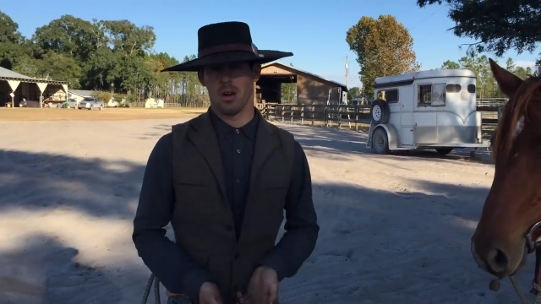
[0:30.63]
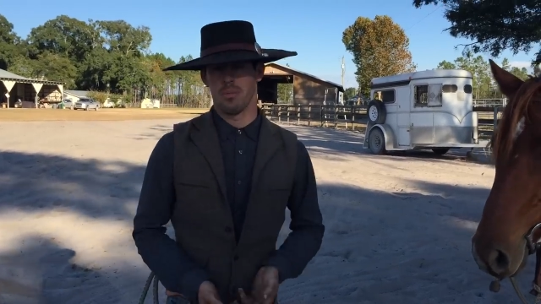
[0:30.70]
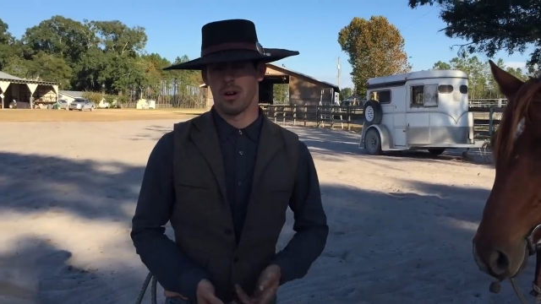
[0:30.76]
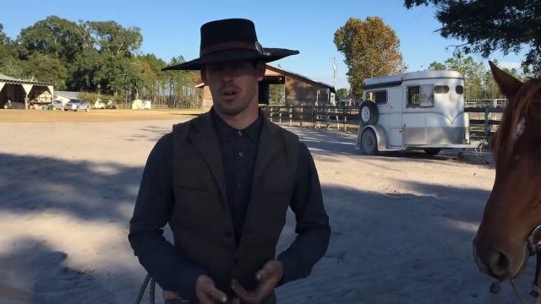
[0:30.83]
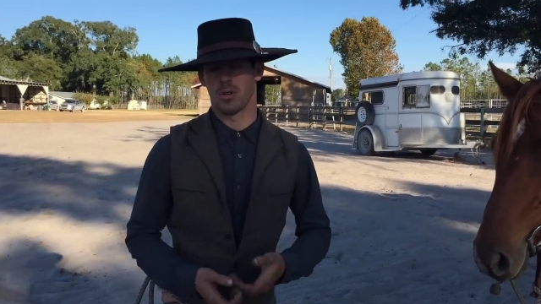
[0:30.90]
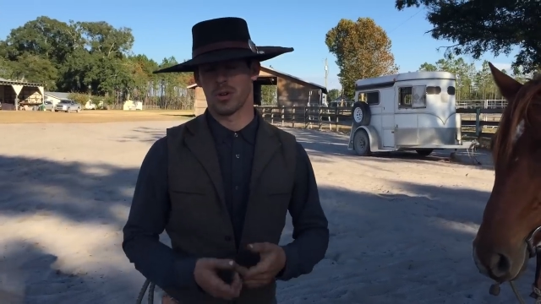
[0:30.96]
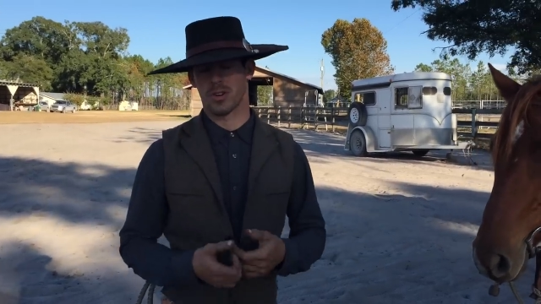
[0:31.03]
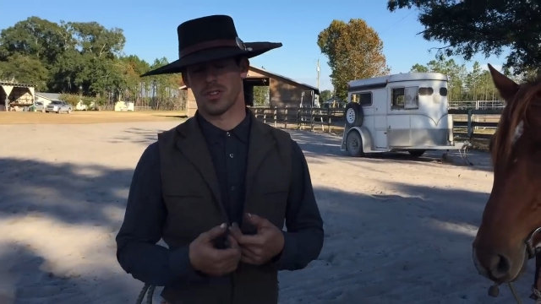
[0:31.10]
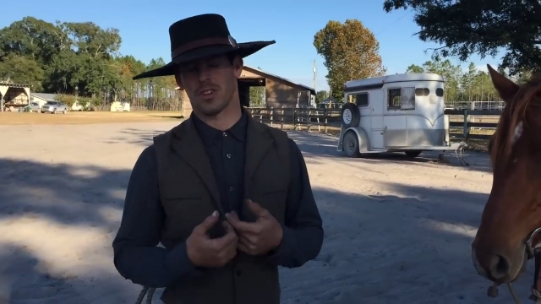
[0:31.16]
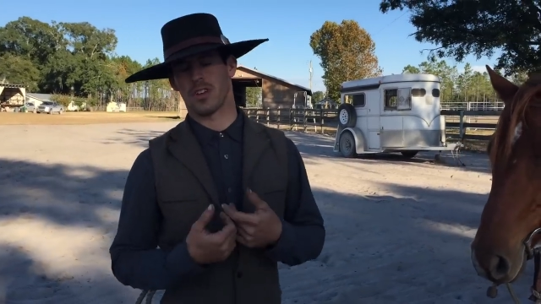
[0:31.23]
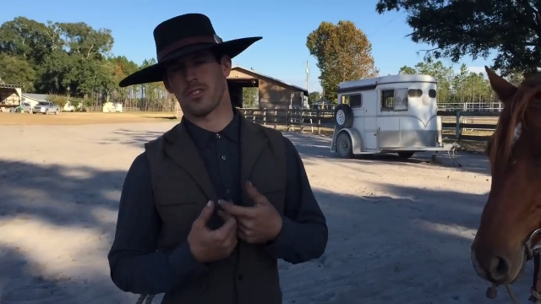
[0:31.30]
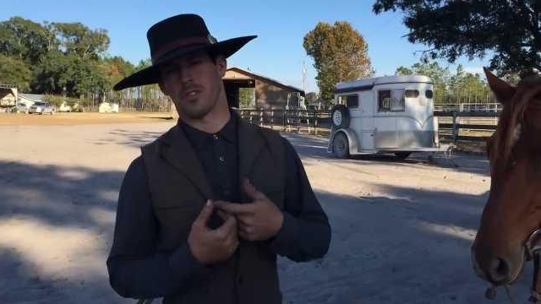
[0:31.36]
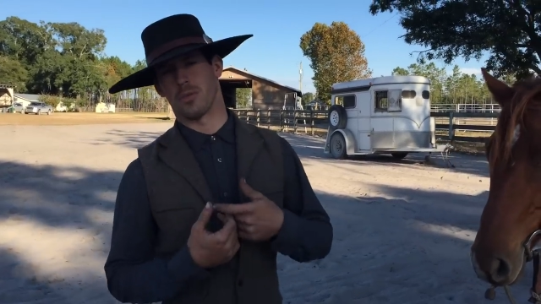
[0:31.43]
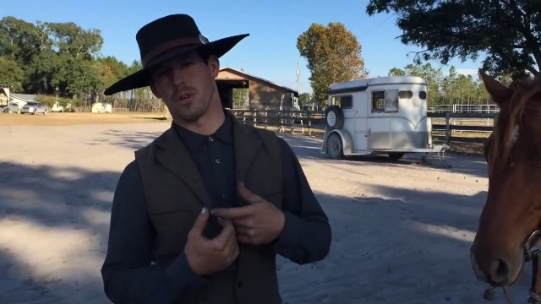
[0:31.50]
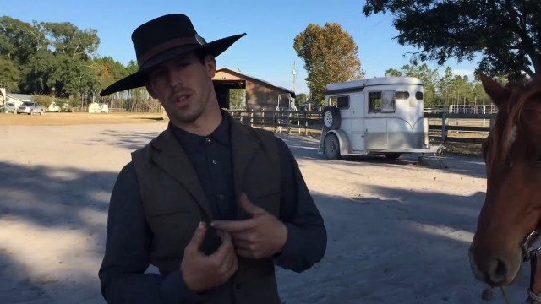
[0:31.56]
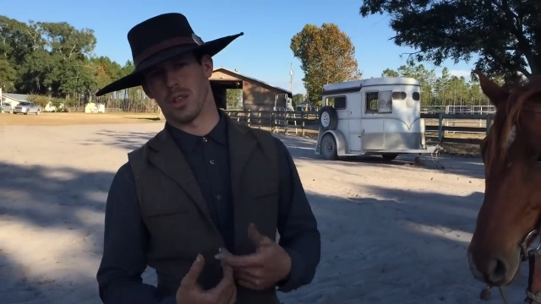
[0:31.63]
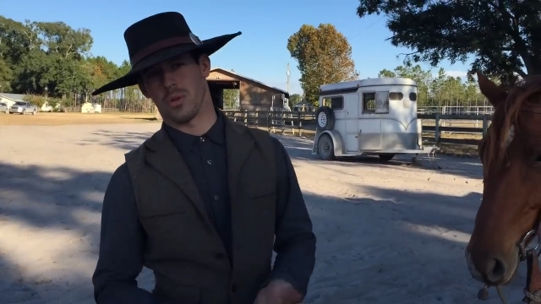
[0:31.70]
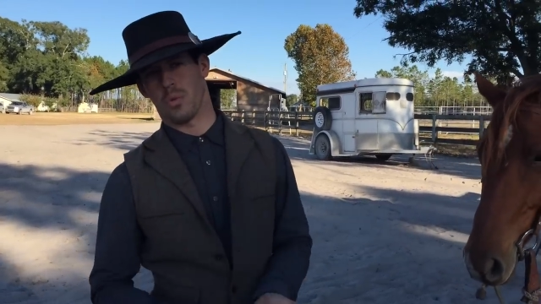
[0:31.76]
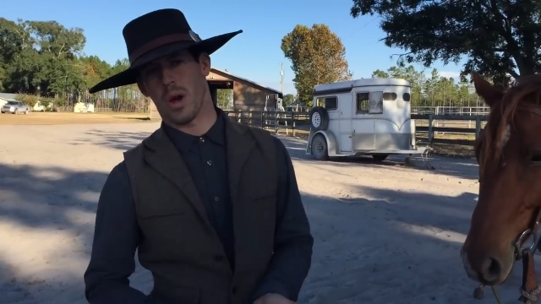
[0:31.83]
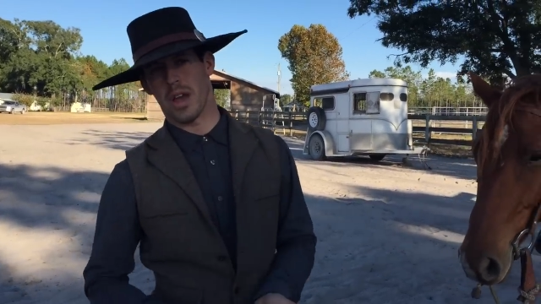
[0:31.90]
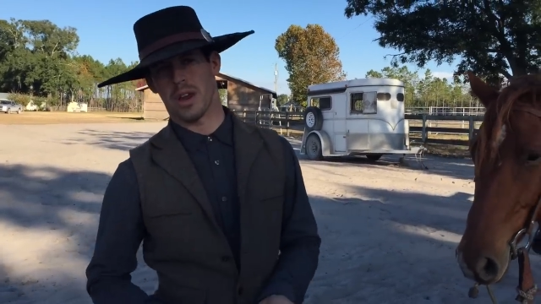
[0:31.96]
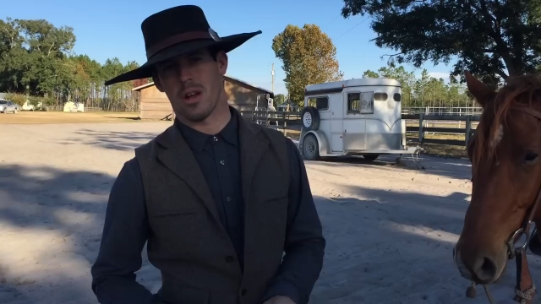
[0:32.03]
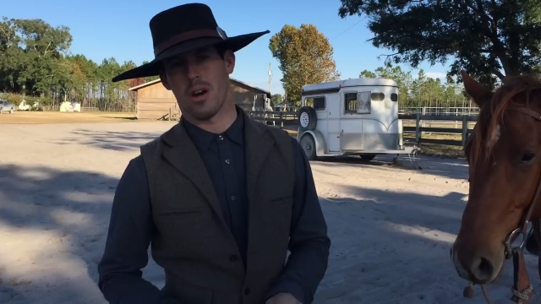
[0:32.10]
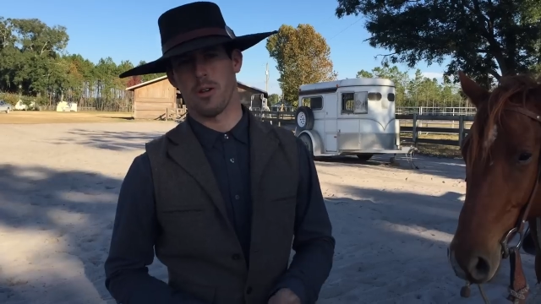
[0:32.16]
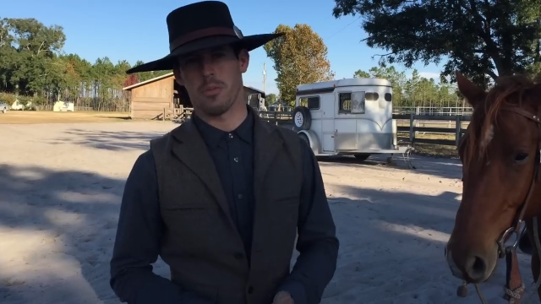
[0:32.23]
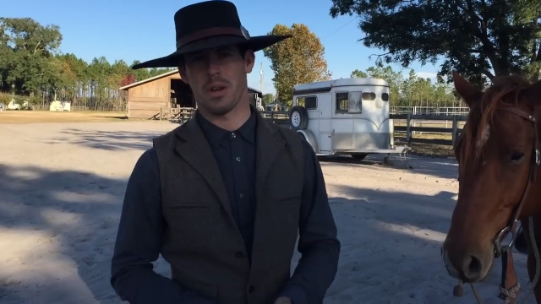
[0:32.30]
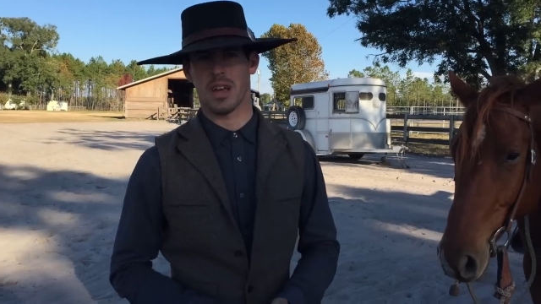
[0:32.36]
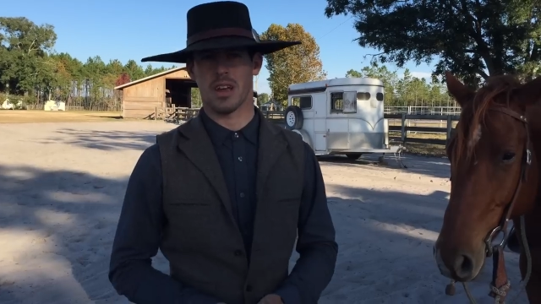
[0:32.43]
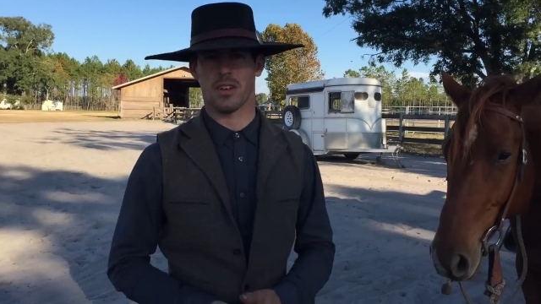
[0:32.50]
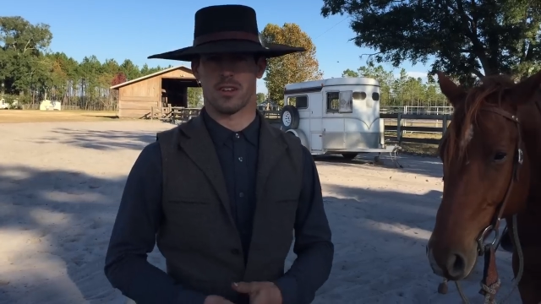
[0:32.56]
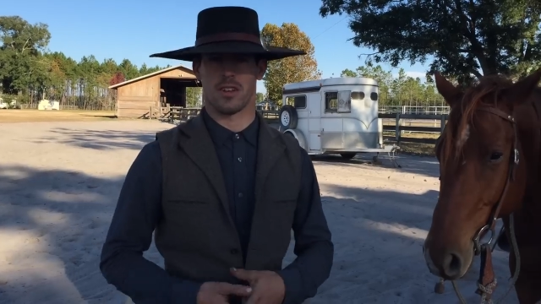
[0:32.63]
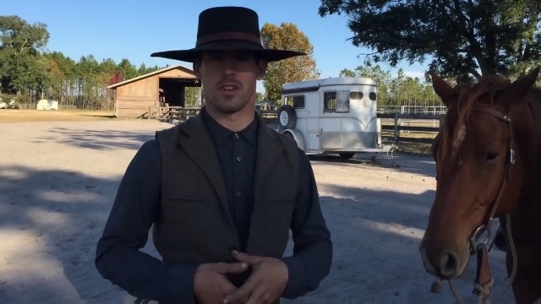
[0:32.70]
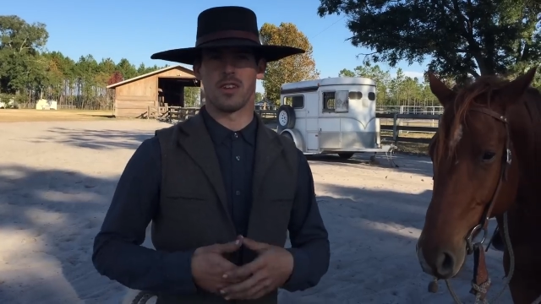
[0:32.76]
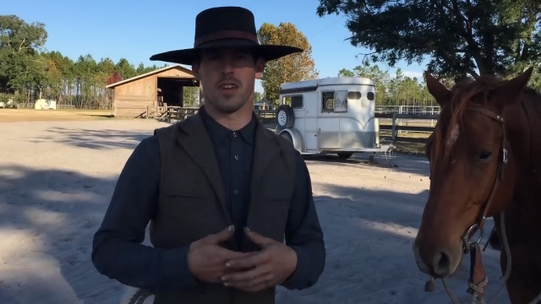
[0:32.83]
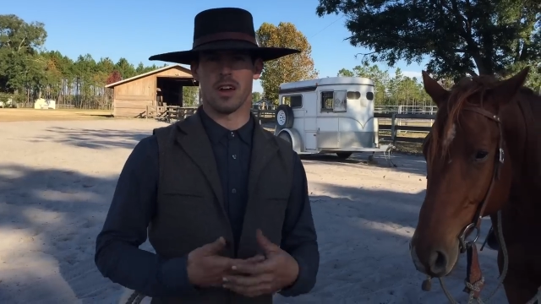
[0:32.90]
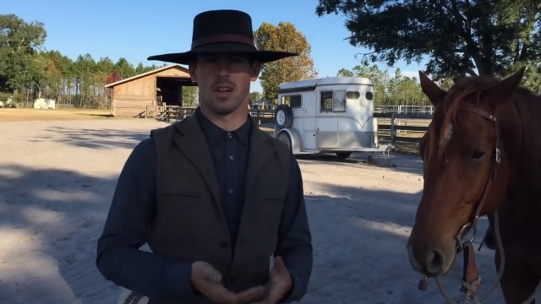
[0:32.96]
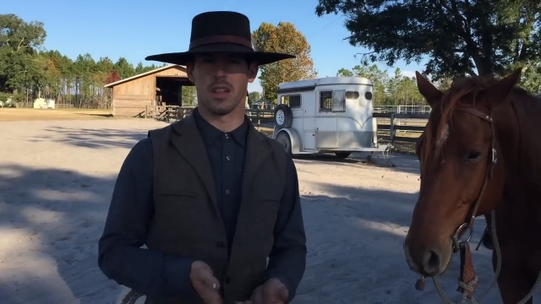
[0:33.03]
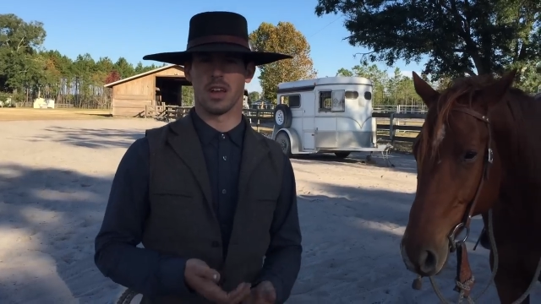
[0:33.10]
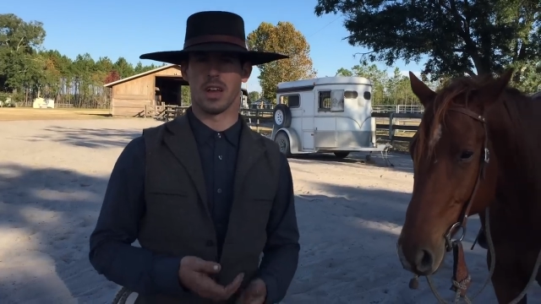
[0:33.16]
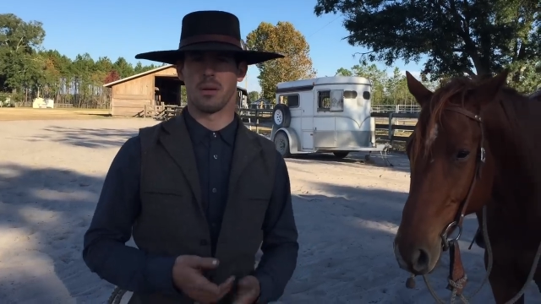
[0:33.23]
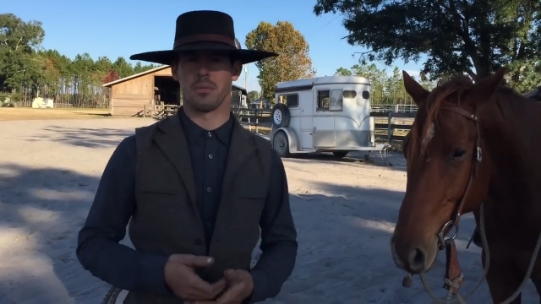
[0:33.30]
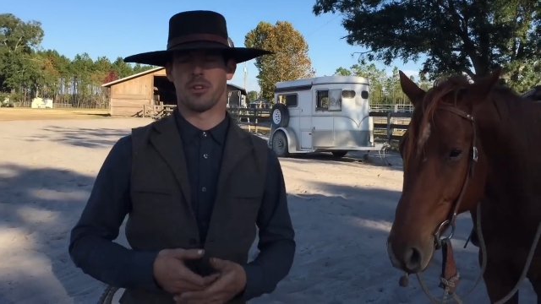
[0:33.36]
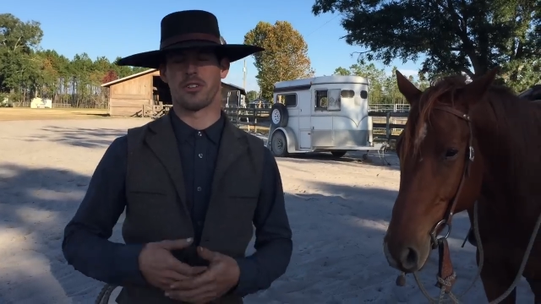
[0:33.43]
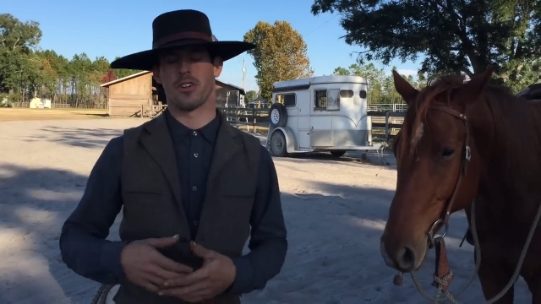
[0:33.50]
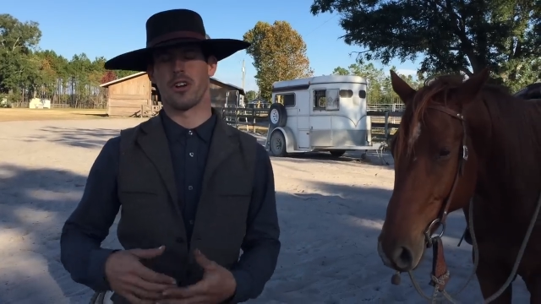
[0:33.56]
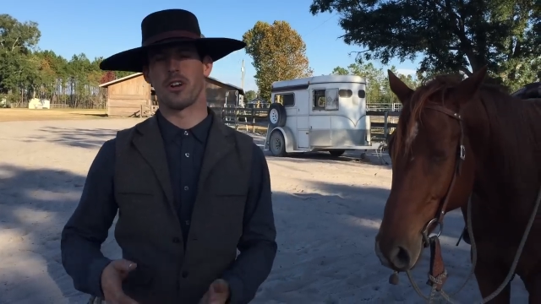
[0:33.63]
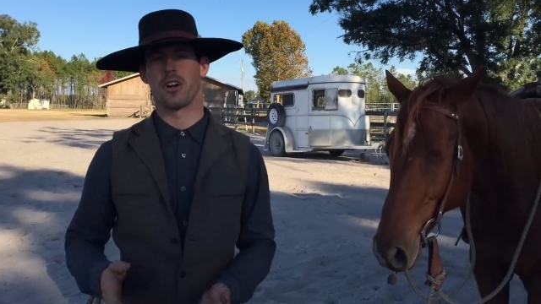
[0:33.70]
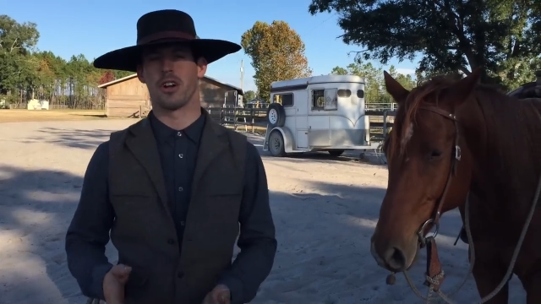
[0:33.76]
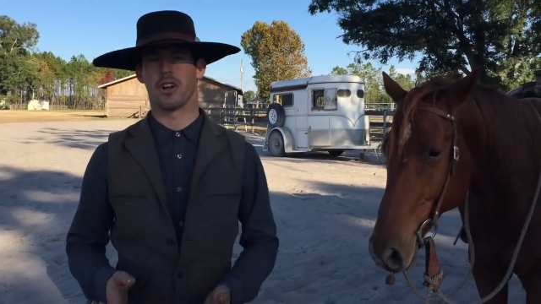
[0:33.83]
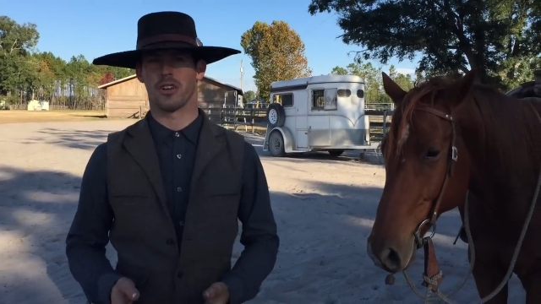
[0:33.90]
my horse doesn't really wait on me to tell him to turn.